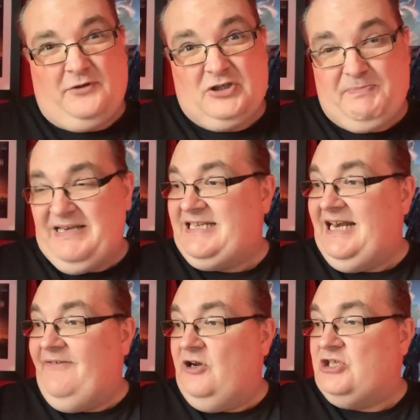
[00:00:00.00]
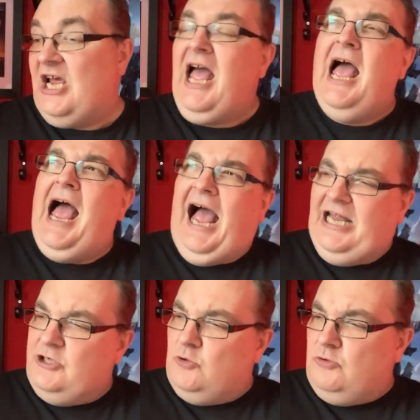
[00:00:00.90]
that's been delivered.
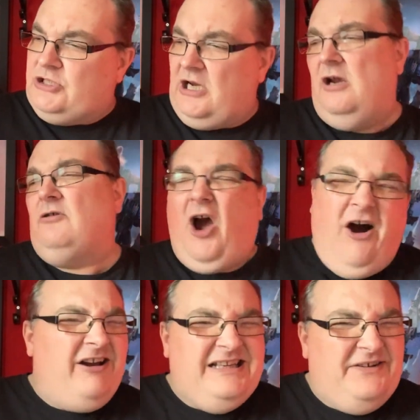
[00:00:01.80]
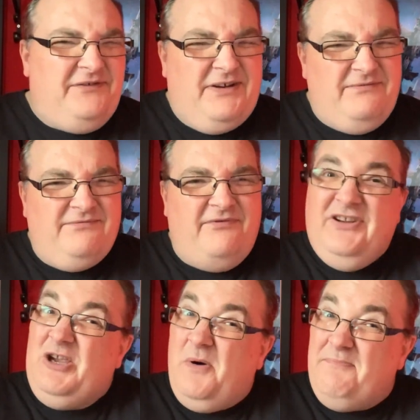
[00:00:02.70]
And also kind of a
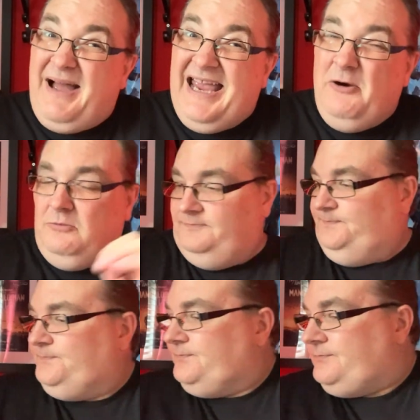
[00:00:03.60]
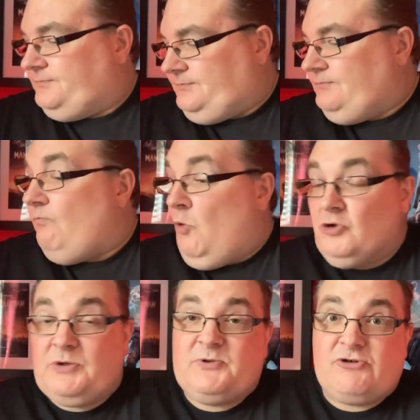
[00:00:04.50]
viewer mail or
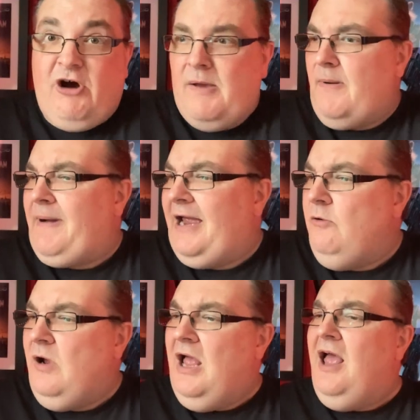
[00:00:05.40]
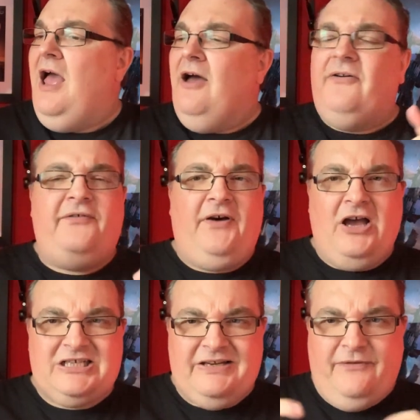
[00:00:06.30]
subscriber mail.
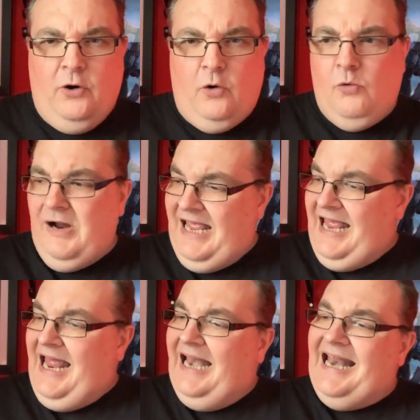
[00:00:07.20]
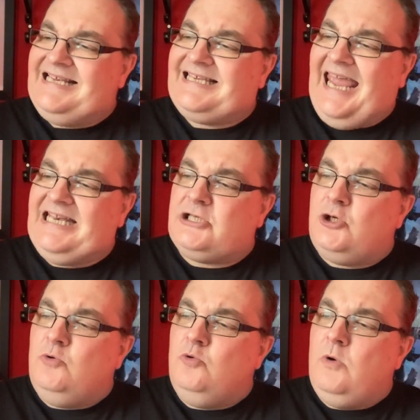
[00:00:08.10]
First of all, let's get
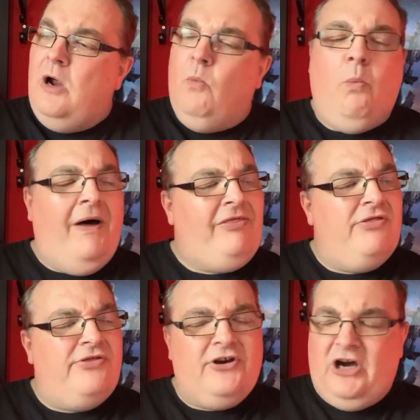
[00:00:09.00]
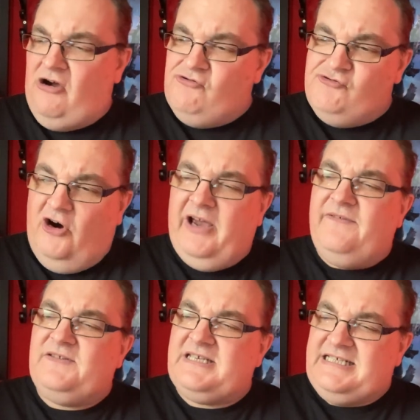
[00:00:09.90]
to one that
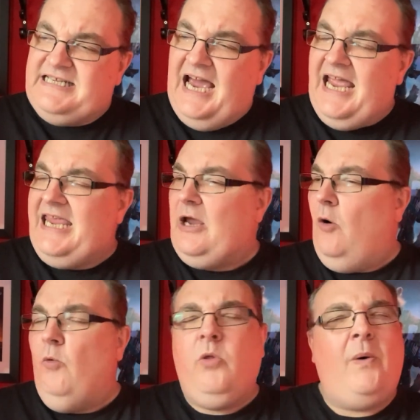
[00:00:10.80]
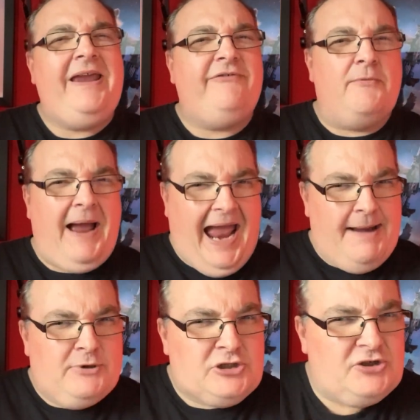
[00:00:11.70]
arrived today all the way from
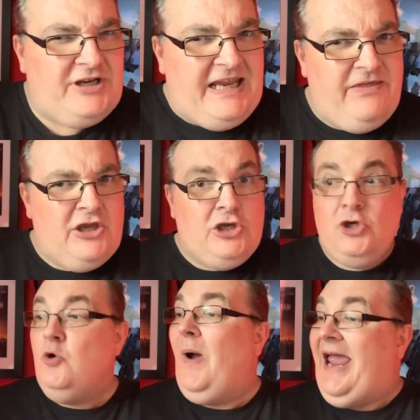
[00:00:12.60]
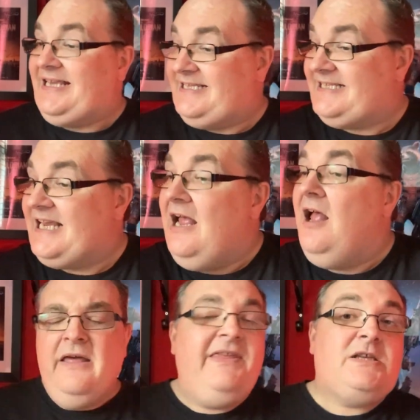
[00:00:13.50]
Amazon in the US.
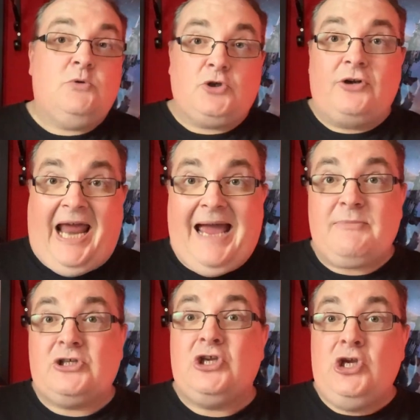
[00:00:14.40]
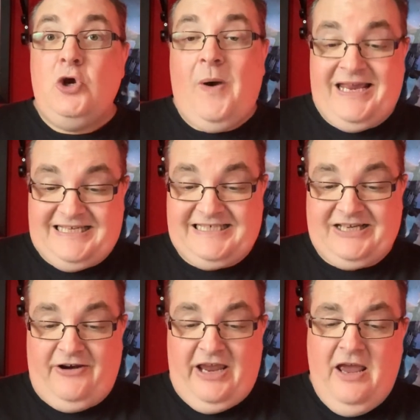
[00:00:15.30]
This was on Amazon US
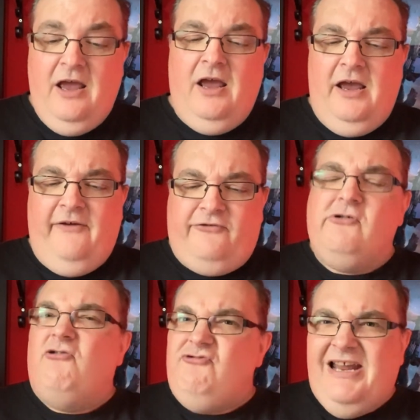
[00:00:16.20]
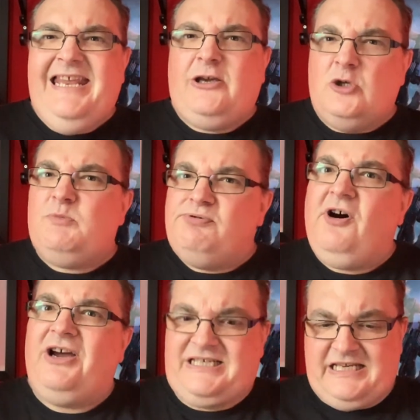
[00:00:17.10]
site for a really good
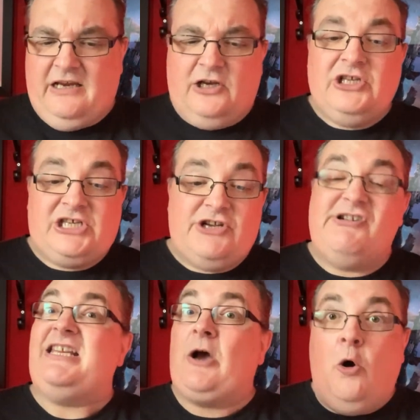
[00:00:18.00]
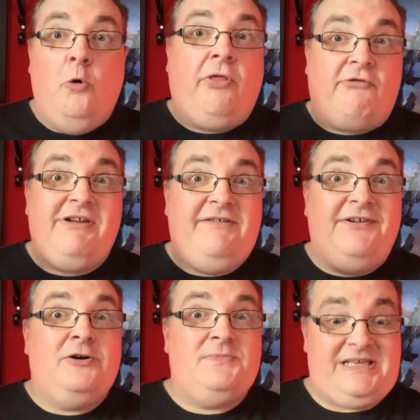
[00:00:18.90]
price, considering it's all three
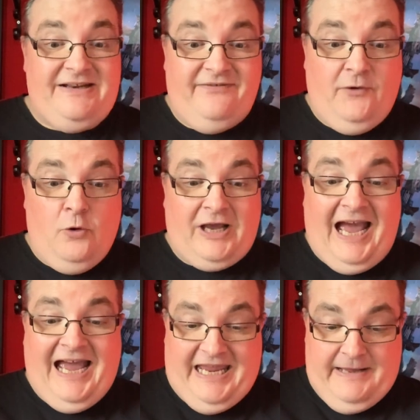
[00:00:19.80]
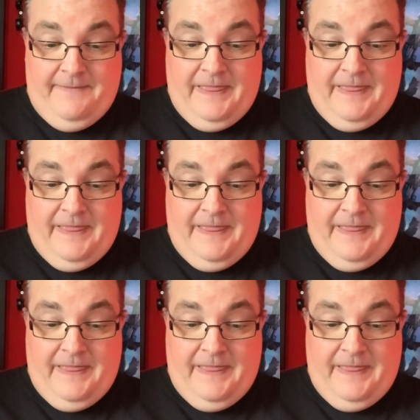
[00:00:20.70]
films in 4K.